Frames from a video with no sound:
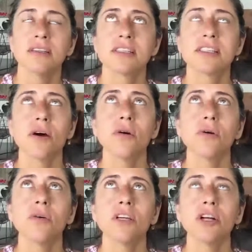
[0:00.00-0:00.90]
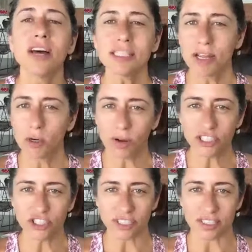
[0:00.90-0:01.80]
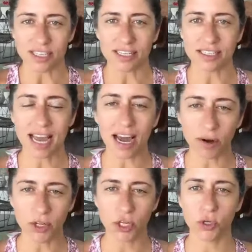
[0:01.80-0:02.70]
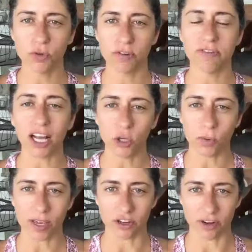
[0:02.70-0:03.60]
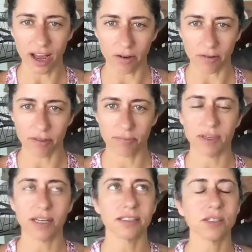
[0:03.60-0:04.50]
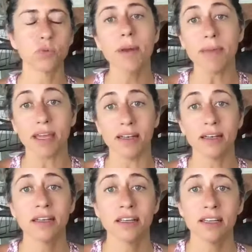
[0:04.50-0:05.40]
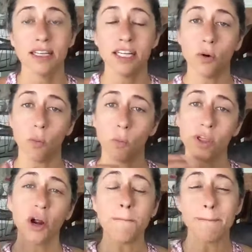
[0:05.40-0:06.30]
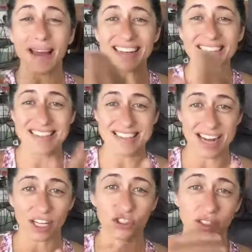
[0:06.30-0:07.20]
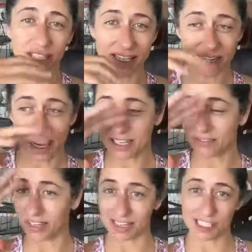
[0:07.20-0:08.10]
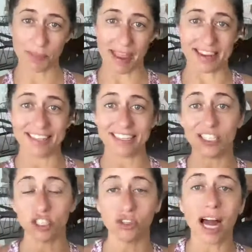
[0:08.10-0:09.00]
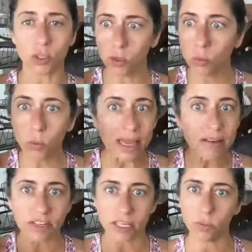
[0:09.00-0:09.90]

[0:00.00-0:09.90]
So, that's my question: is how do you evaluate your health? Because as women, we are meant to naturally kind of like expand and contract. We're wavy.